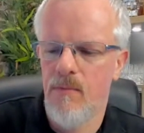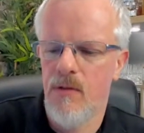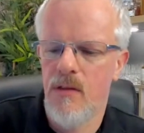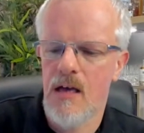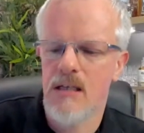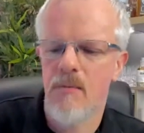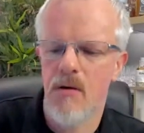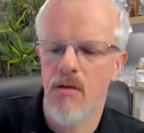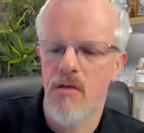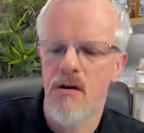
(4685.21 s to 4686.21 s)
That's about
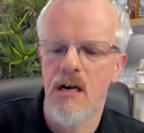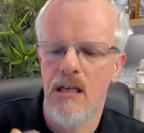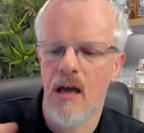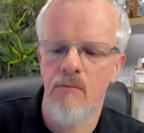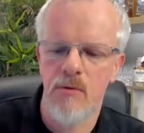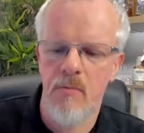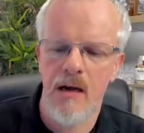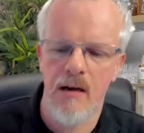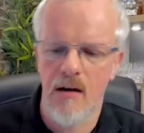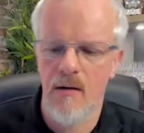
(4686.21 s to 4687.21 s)
three times
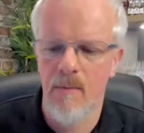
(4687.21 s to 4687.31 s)
bigger